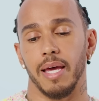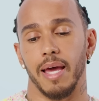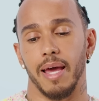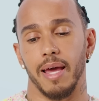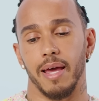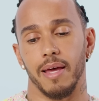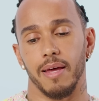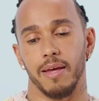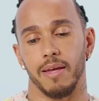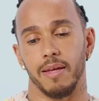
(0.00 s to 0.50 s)

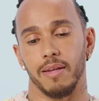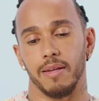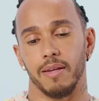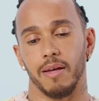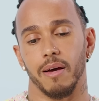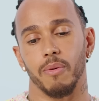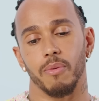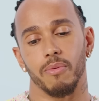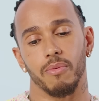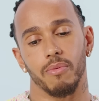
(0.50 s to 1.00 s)
And
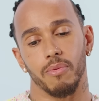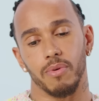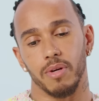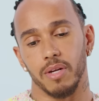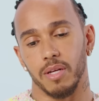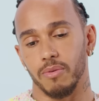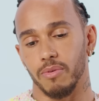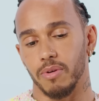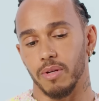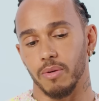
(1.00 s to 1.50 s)
I
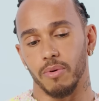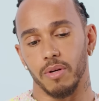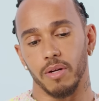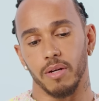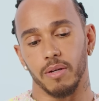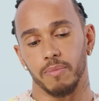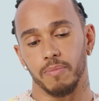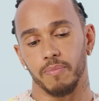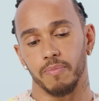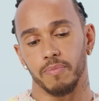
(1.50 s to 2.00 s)
really, really want
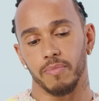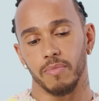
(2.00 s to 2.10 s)
to